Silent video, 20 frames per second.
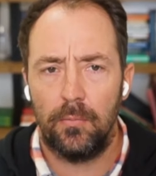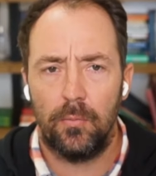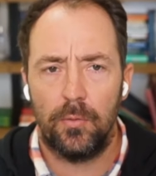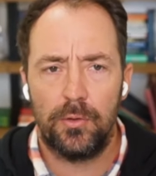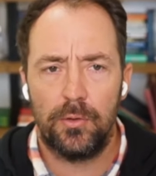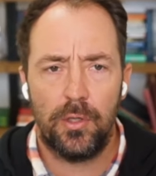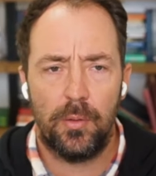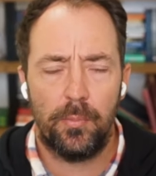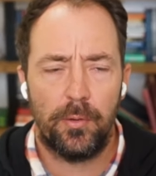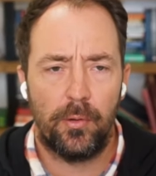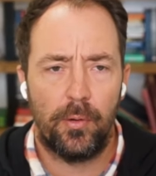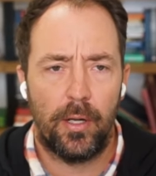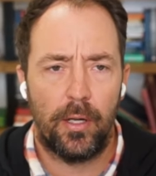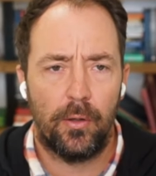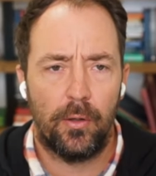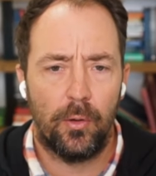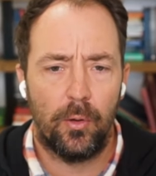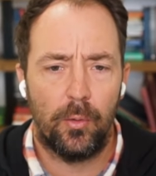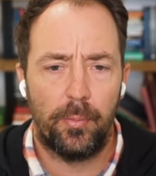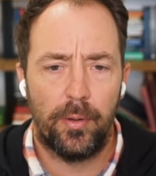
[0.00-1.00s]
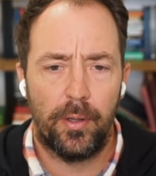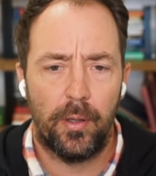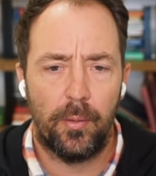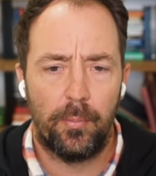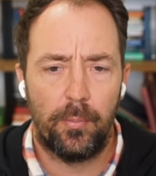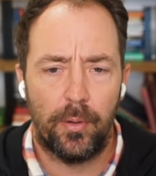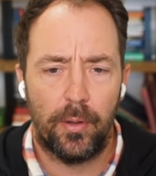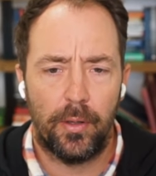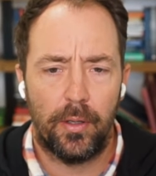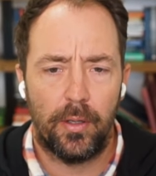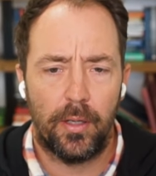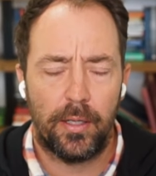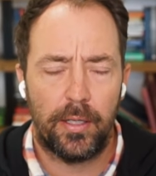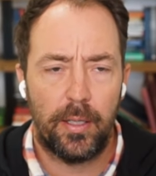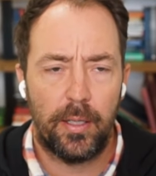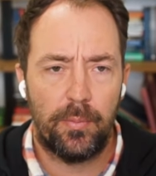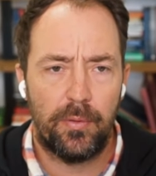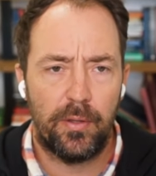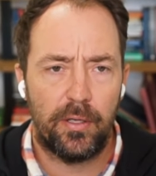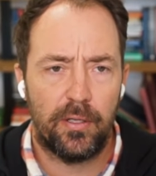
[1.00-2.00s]
we're jumping around a little bit, but I
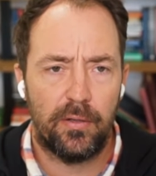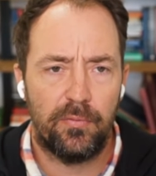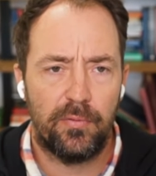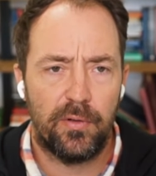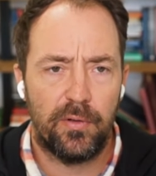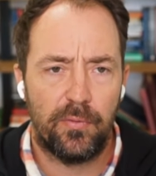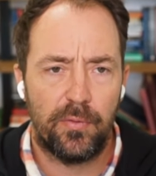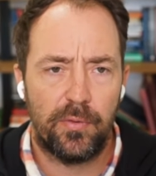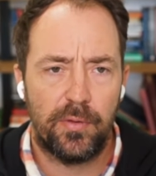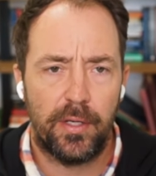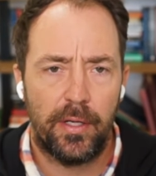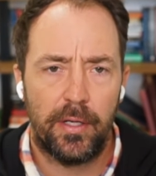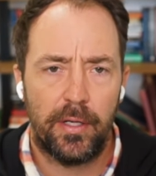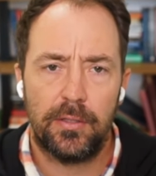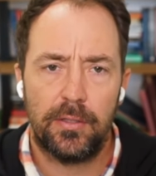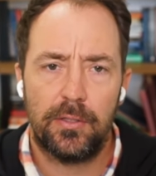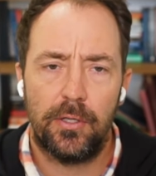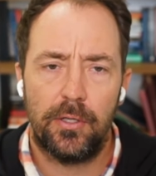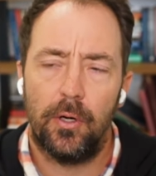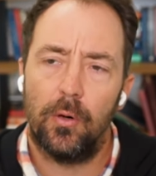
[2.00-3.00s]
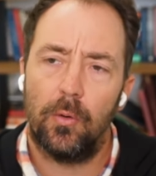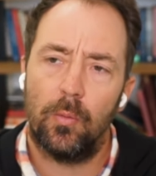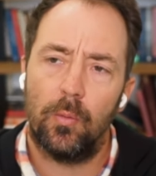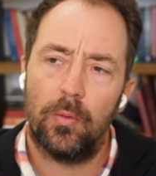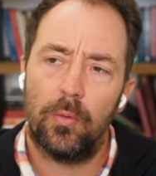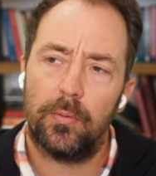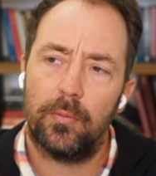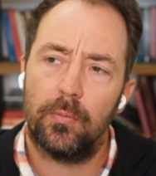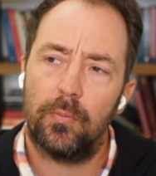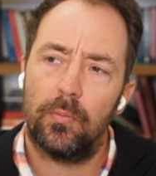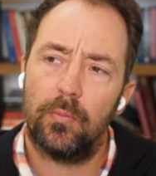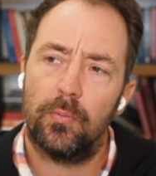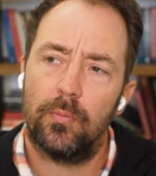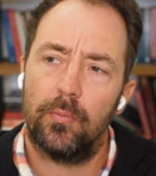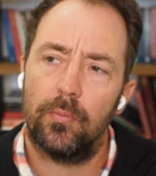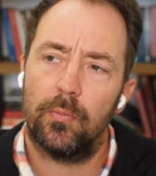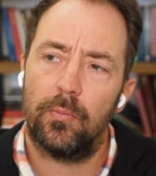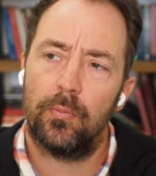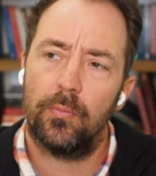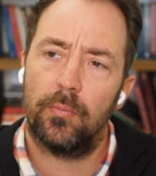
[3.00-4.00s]
keep thinking of different things. You know, what,
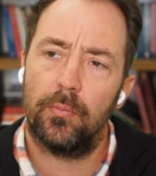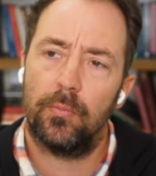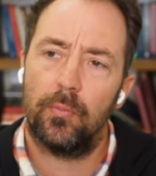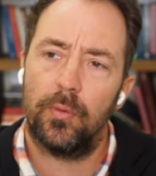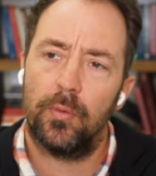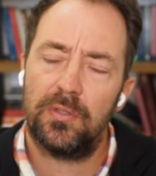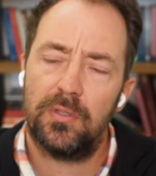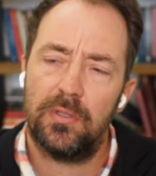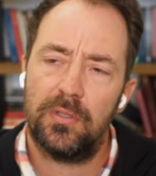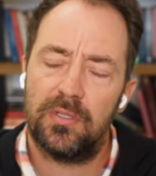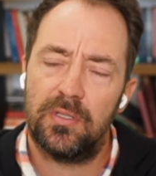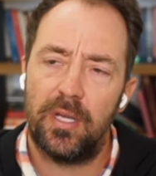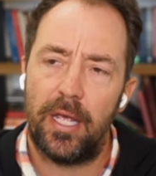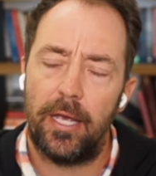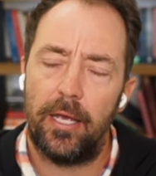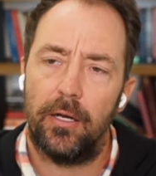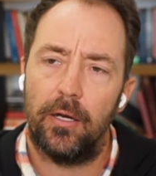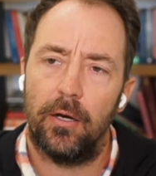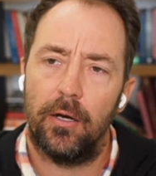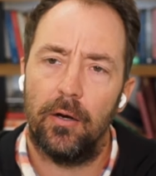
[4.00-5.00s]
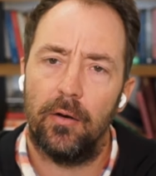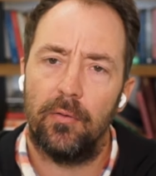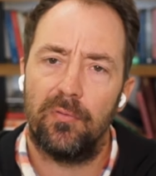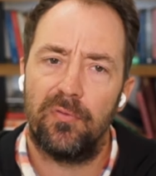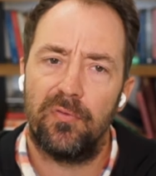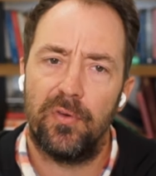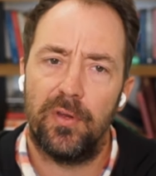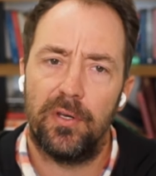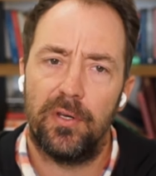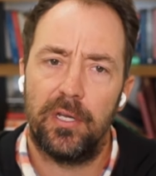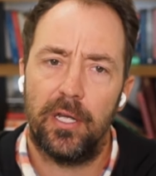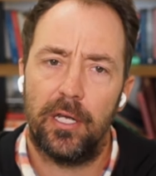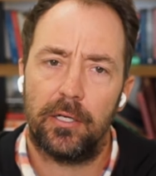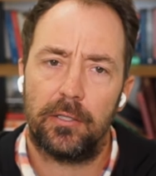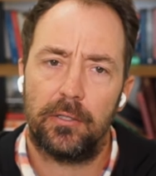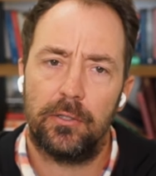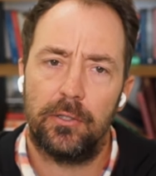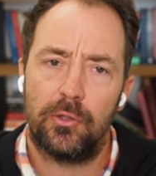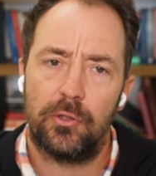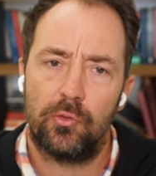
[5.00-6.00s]
what's the state of fintech
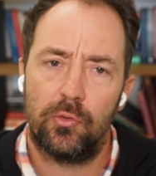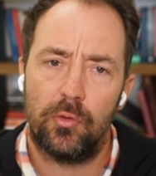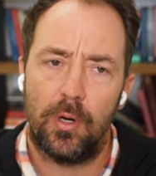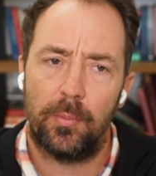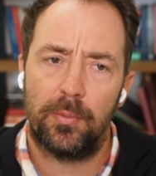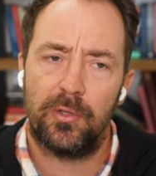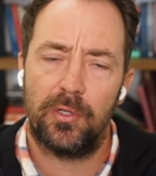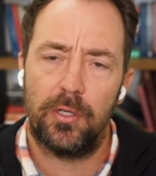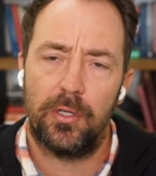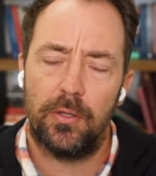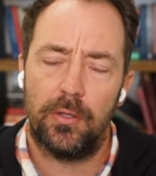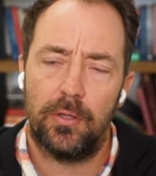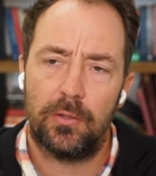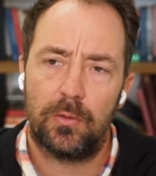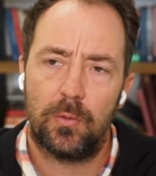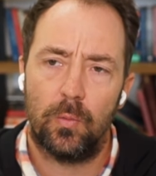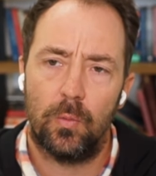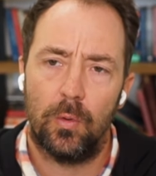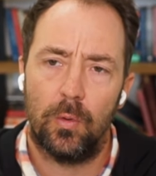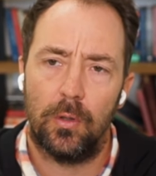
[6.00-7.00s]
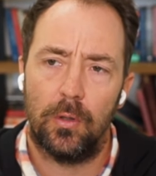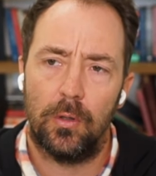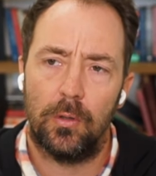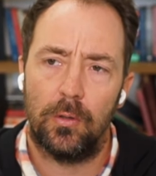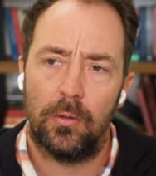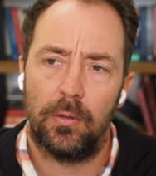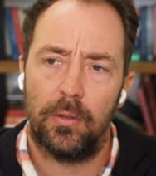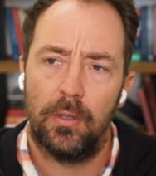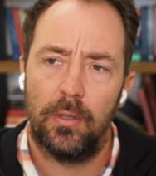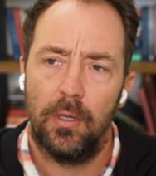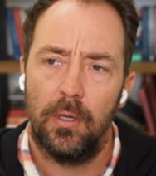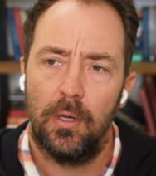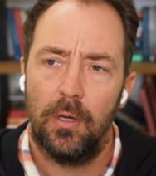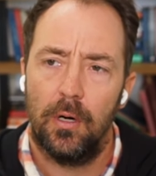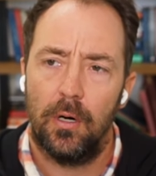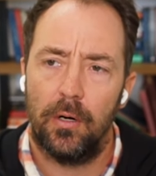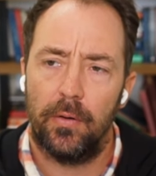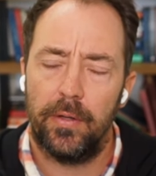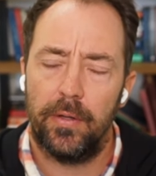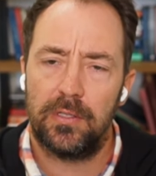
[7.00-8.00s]
disruption in this world?
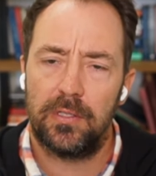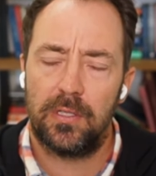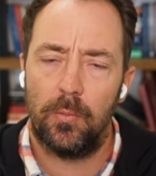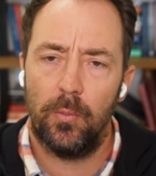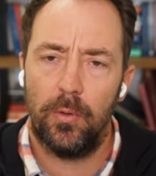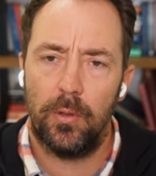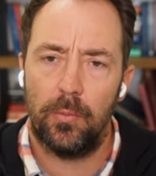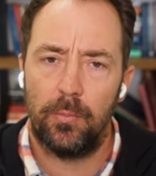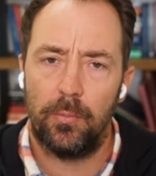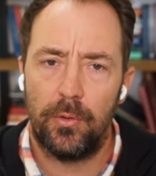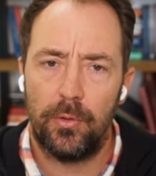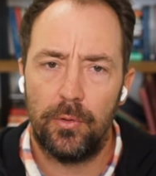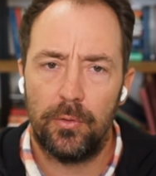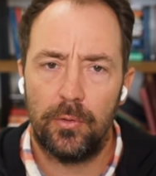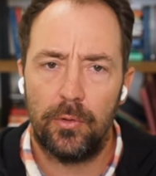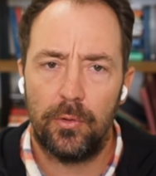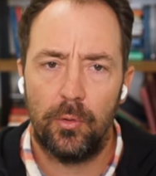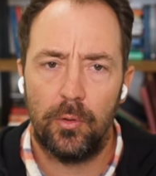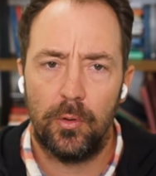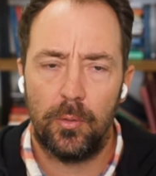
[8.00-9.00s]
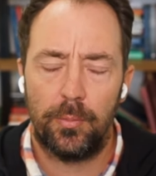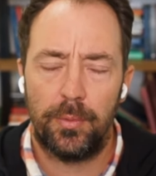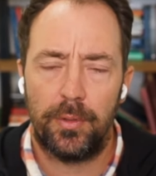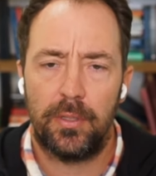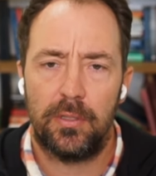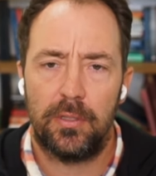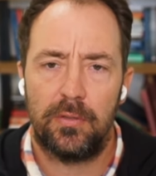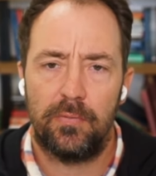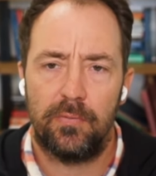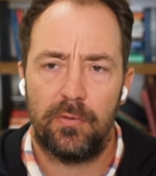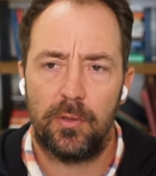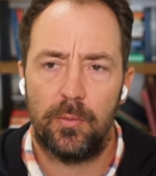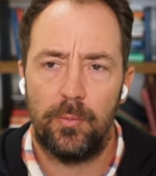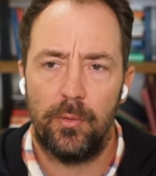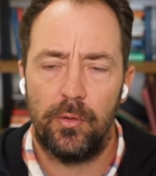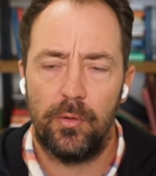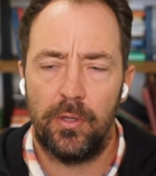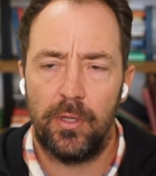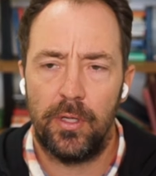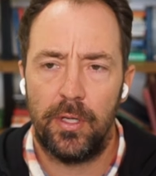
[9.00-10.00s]
Are they somewhat immune to it because of the
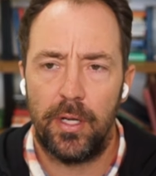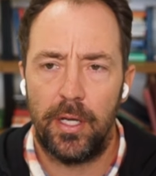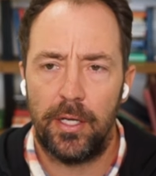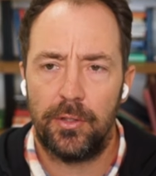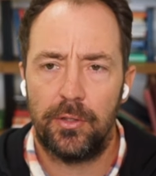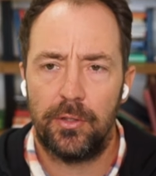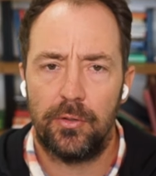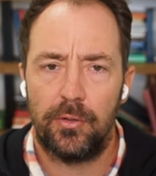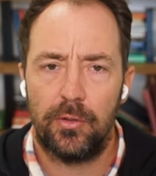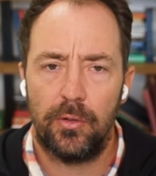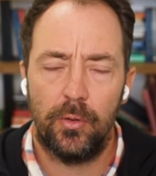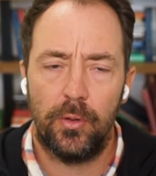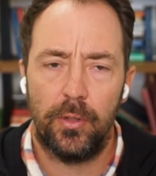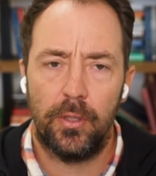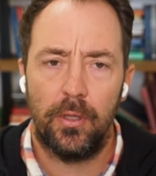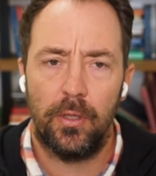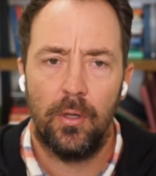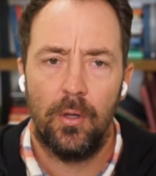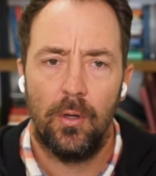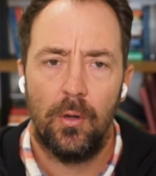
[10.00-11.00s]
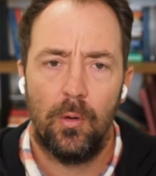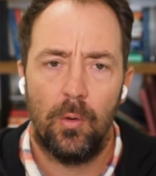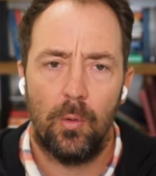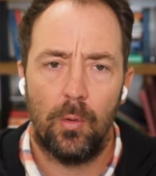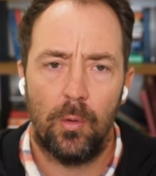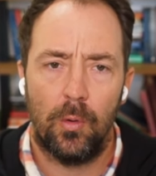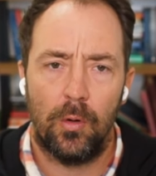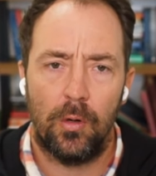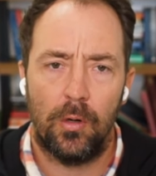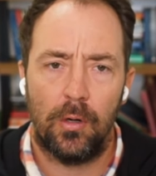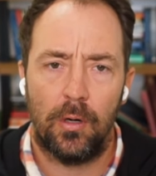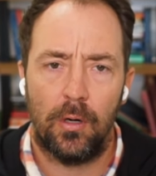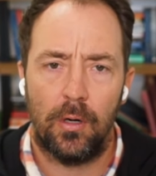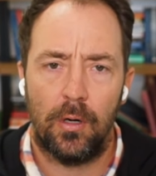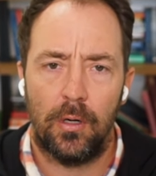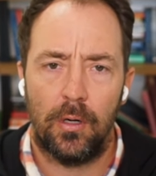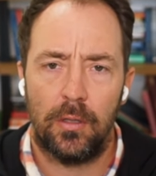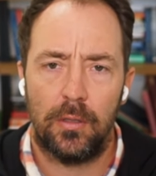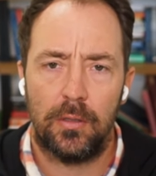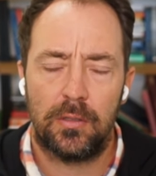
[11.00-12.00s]
community nature to it, or
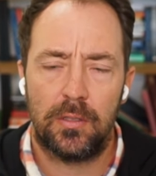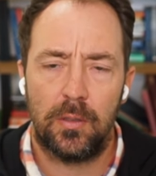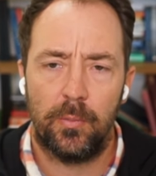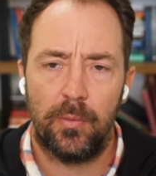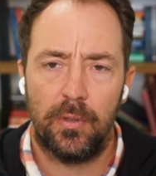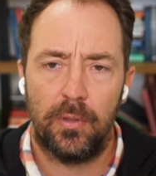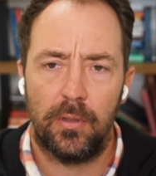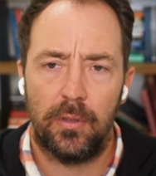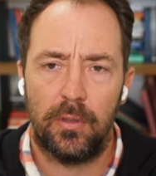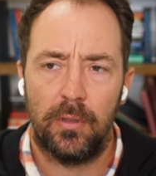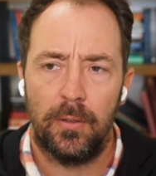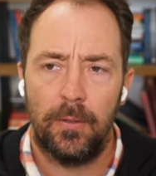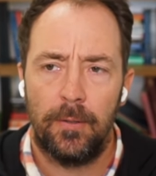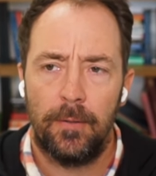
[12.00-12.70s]
are some of the